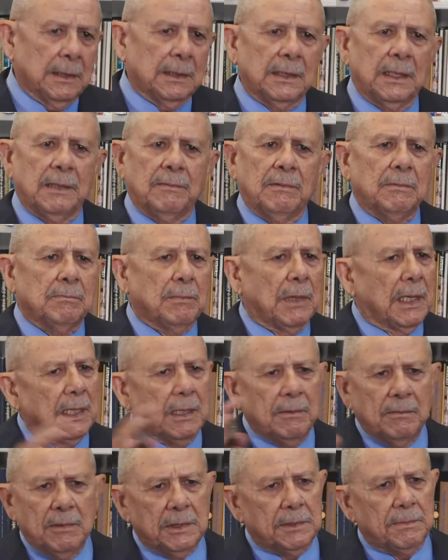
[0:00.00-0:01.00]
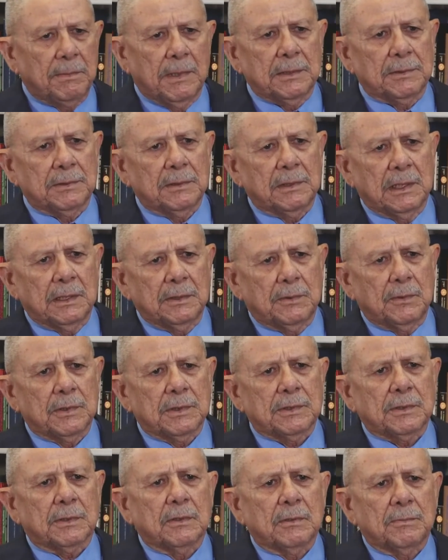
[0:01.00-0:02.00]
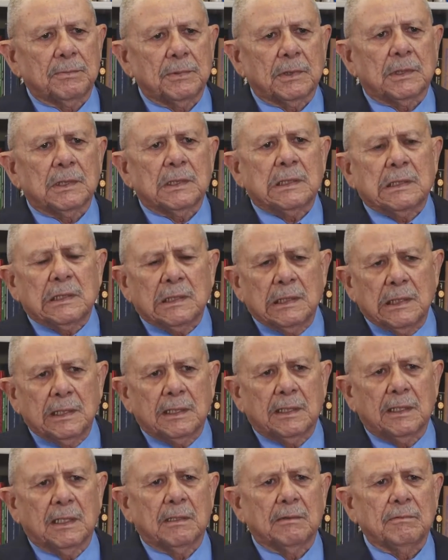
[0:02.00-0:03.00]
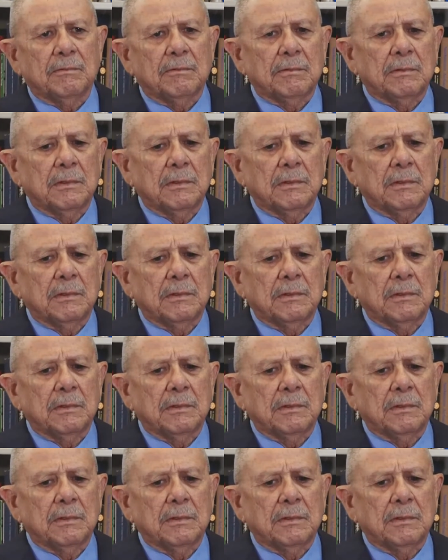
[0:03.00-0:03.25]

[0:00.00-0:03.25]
given by every special interest group you can think of.